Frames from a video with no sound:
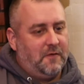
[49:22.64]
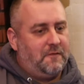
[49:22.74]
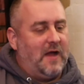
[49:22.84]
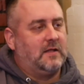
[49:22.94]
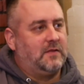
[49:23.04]
the
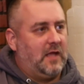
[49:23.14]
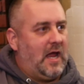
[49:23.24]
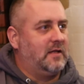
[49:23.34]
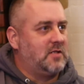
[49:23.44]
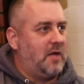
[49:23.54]
fact that they
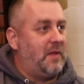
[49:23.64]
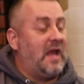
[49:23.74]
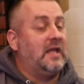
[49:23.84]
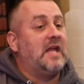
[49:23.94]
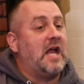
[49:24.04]
had a time,
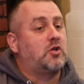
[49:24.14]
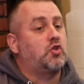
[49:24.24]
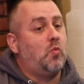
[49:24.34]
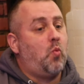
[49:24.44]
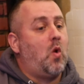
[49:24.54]
and he
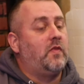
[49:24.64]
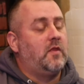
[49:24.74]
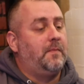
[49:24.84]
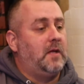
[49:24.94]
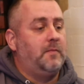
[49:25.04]
actually won the
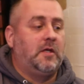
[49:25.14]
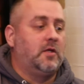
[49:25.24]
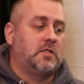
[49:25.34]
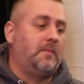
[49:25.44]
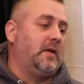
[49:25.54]
bid
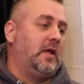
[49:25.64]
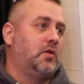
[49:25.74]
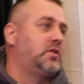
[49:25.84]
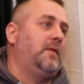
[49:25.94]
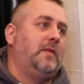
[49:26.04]
because somebody
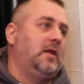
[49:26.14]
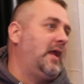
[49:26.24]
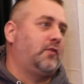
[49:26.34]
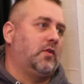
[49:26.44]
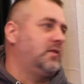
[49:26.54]
else came in
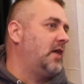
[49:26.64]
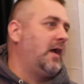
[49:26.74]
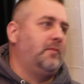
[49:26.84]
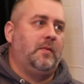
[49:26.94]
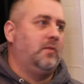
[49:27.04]
after the
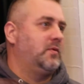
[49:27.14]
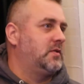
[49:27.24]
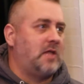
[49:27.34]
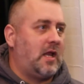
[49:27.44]
time limit was.